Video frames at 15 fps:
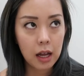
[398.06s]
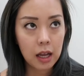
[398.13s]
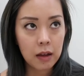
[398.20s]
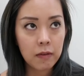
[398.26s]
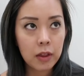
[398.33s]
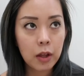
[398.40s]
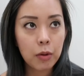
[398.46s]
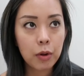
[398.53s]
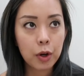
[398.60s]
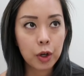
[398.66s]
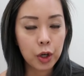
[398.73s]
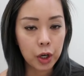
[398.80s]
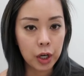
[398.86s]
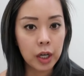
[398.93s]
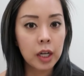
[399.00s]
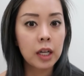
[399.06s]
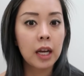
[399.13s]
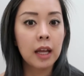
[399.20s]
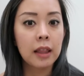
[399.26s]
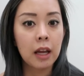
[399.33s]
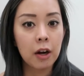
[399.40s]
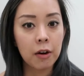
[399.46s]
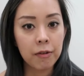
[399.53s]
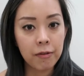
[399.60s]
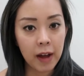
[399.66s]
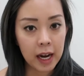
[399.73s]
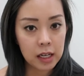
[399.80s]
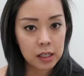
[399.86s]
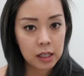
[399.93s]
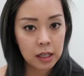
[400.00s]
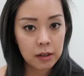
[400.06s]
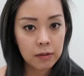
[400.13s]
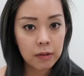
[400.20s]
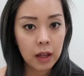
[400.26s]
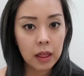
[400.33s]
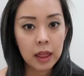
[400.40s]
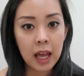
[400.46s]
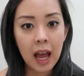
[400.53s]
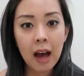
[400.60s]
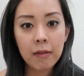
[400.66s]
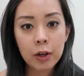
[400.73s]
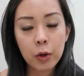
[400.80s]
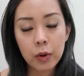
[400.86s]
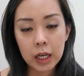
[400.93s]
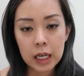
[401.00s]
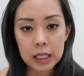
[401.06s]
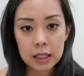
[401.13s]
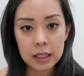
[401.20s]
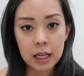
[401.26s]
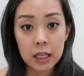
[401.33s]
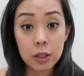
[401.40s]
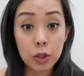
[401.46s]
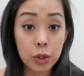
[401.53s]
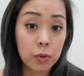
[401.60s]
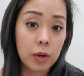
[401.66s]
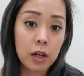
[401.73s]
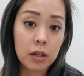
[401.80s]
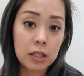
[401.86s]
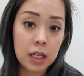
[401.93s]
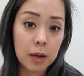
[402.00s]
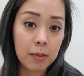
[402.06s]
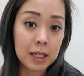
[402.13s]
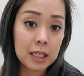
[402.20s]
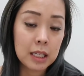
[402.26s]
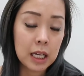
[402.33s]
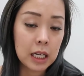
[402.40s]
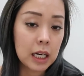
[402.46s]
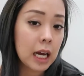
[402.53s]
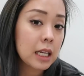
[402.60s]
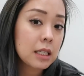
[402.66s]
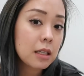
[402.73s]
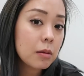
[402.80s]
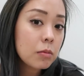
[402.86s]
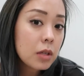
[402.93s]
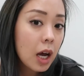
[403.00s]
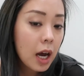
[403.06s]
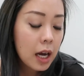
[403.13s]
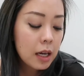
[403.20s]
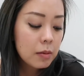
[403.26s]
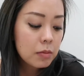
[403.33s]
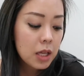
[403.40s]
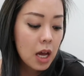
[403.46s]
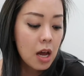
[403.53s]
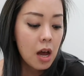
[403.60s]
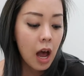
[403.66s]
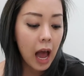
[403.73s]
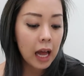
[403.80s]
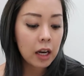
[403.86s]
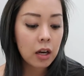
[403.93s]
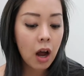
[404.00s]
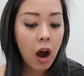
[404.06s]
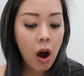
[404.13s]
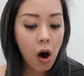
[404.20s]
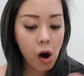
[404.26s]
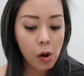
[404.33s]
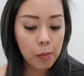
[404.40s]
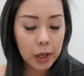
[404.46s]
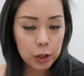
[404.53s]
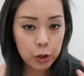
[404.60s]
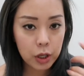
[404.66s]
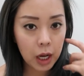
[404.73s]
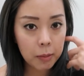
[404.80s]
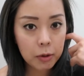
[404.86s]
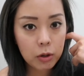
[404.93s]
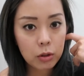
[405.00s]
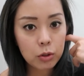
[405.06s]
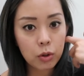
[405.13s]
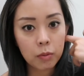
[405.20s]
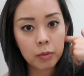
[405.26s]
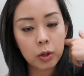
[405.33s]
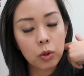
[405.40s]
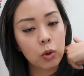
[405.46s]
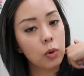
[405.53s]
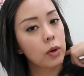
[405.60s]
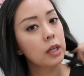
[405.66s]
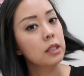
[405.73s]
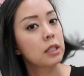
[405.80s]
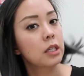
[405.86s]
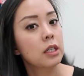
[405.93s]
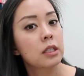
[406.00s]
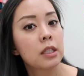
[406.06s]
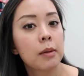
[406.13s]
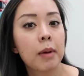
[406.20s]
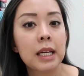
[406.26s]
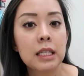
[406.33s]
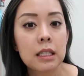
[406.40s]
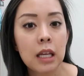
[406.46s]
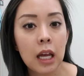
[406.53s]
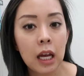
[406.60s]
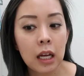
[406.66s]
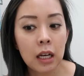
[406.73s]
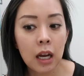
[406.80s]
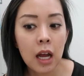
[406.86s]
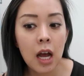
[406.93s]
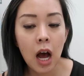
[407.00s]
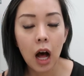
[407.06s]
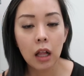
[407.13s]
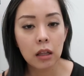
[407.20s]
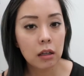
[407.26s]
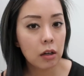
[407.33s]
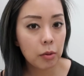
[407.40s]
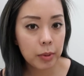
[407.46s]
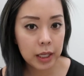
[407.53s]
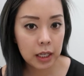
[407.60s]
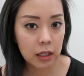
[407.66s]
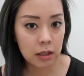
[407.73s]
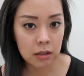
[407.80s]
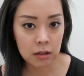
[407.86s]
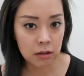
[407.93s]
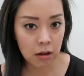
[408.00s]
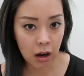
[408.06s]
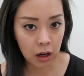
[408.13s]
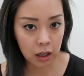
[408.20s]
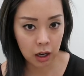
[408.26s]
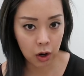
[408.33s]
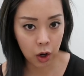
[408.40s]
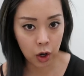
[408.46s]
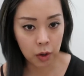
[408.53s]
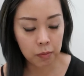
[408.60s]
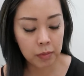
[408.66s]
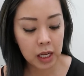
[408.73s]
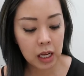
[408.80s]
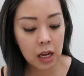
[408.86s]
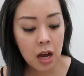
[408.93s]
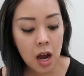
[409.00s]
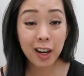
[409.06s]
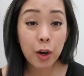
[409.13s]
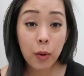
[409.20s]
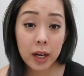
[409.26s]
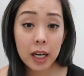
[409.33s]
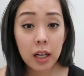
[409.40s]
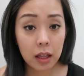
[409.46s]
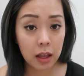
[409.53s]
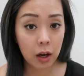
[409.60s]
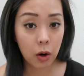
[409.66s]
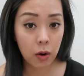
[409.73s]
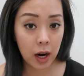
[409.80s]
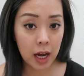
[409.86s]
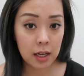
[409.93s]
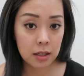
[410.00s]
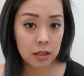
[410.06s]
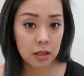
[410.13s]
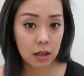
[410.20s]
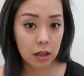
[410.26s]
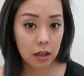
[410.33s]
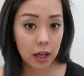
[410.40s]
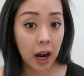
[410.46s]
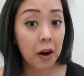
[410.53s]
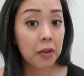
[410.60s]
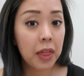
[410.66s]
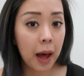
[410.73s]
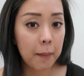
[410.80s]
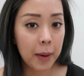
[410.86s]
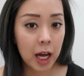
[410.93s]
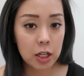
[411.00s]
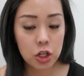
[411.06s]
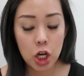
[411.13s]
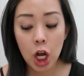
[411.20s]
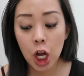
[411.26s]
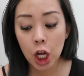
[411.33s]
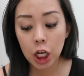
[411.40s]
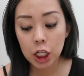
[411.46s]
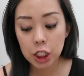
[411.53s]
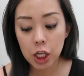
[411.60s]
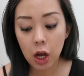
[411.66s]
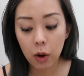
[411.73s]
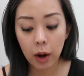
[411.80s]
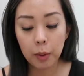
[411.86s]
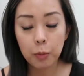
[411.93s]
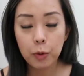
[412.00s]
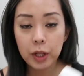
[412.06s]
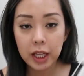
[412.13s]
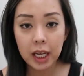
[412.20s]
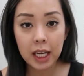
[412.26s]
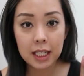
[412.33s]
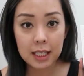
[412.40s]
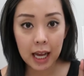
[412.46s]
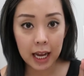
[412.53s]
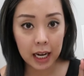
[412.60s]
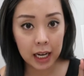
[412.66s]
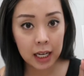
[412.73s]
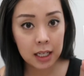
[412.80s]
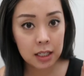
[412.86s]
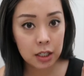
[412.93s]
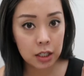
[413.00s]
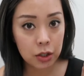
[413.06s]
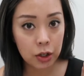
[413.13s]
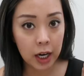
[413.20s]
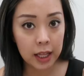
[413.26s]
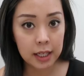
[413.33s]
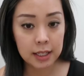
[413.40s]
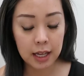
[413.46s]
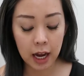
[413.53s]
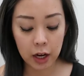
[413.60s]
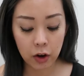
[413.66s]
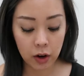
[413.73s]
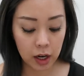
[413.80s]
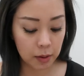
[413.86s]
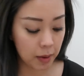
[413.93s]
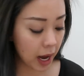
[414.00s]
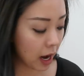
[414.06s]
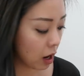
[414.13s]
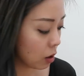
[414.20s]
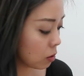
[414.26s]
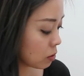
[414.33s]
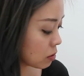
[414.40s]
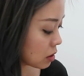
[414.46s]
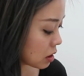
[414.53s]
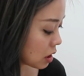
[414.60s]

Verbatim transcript: even though they're good and they're effective, they have ingredients that do irritate my skin at some times. And not all petrochemicals or mineral oils irritate my skin. A little bit is not gonna hurt me. I had no idea that Korres cared that much. So I'm really excited to try this eye cream out,